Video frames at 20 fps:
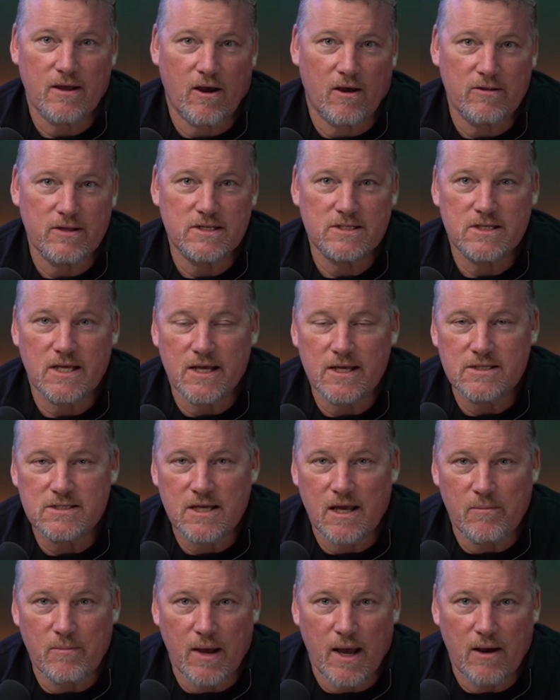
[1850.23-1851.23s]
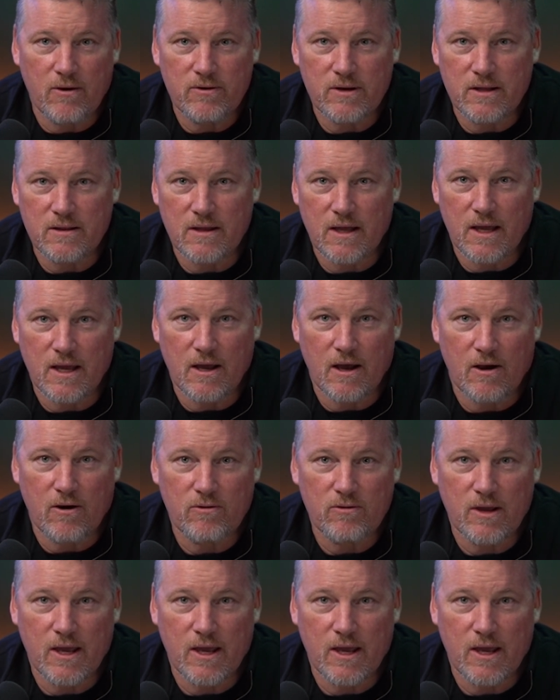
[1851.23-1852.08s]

All these kids come out and they all